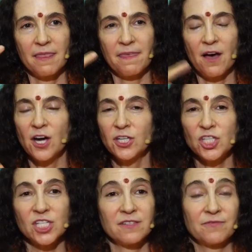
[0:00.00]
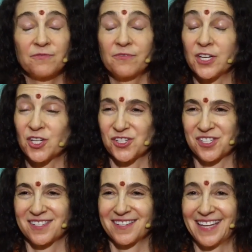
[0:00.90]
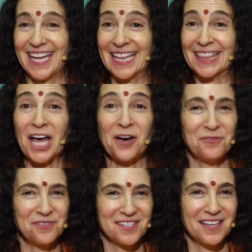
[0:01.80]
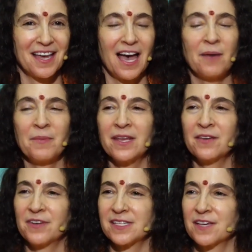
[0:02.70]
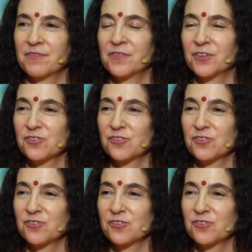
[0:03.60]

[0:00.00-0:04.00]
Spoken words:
The heart just feels. It loves. How many of us have ever